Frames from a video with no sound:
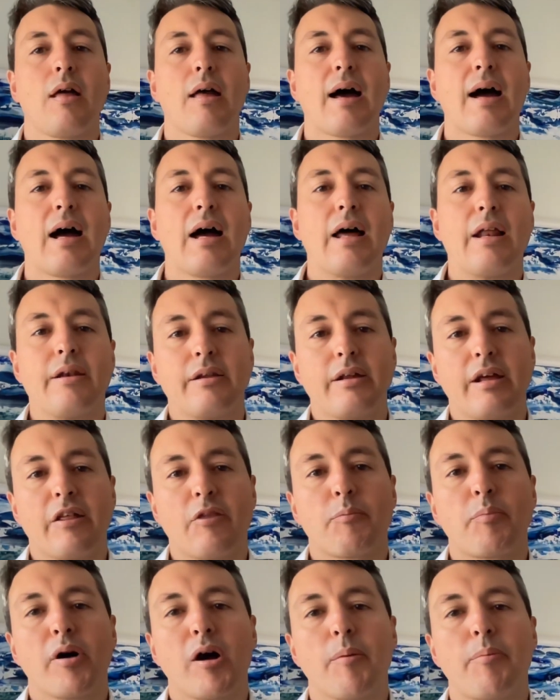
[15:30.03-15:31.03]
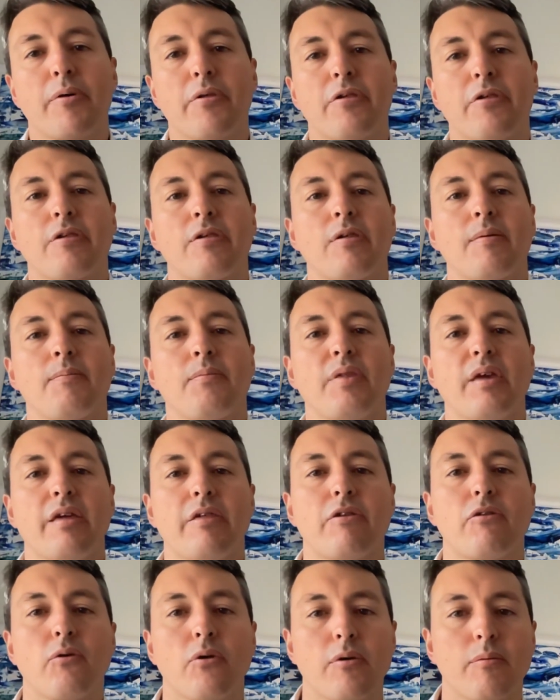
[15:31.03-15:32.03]
and its purpose
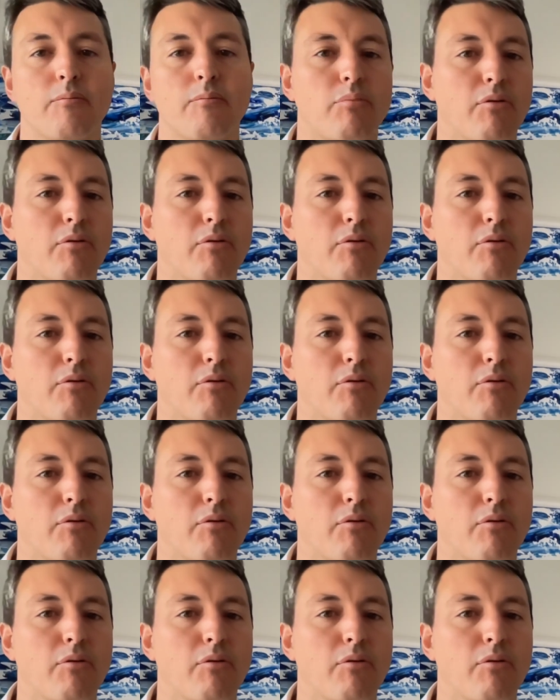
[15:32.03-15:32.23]
is to